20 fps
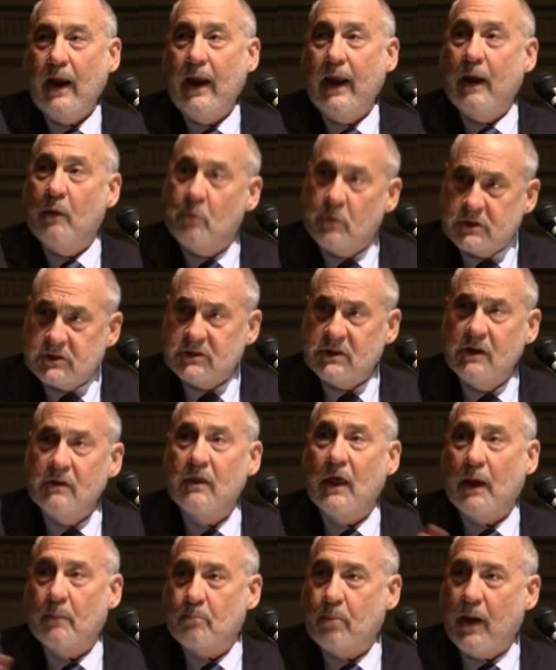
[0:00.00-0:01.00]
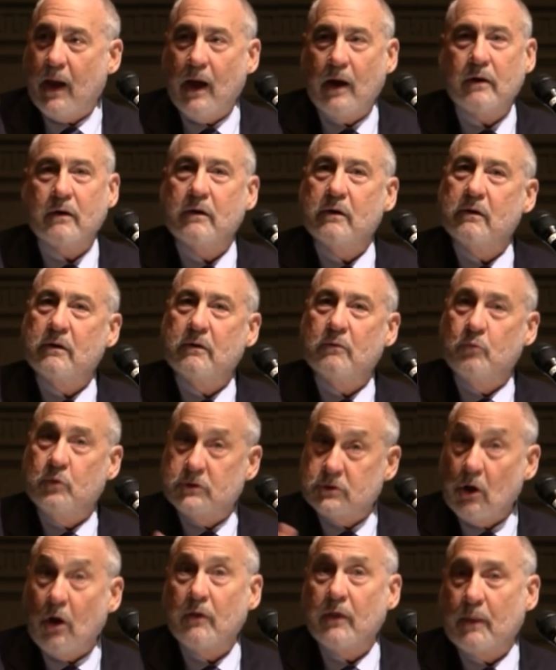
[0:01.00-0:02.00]
And we see that pattern, we
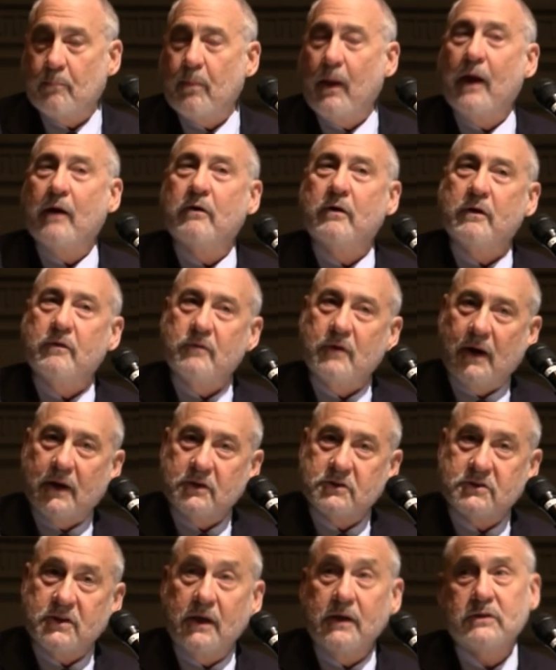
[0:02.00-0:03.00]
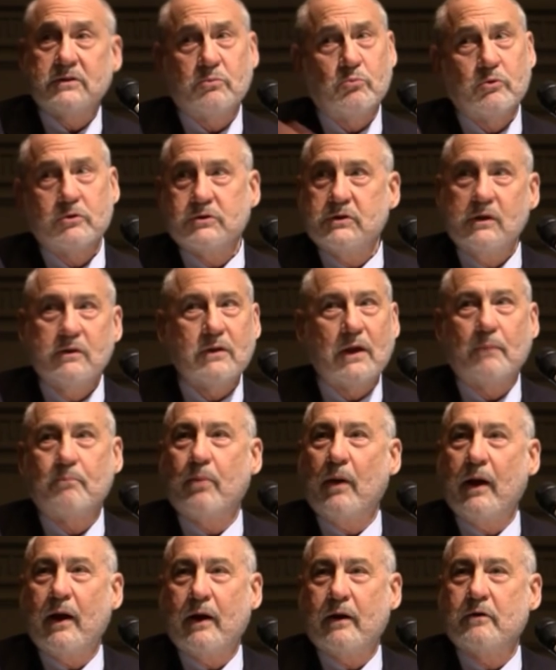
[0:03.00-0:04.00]
saw that pattern in the United States, and we're seeing that
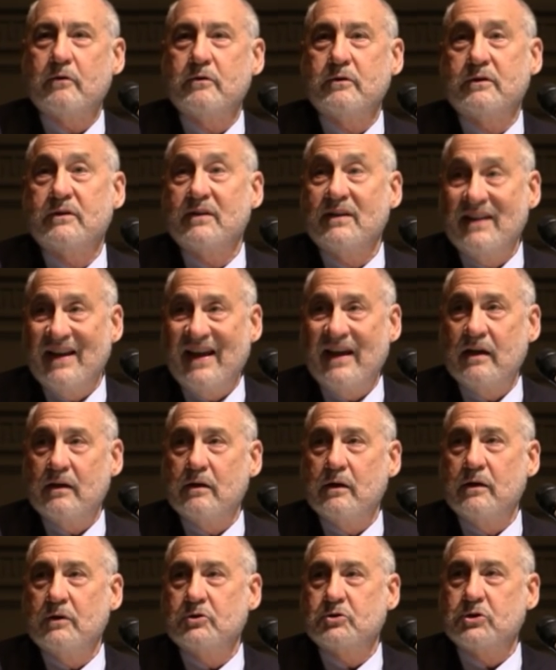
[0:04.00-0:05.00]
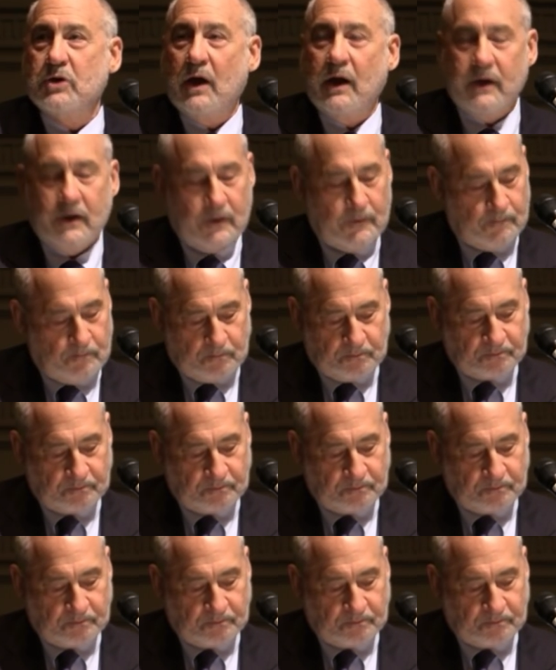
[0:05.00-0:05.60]
pattern today in China.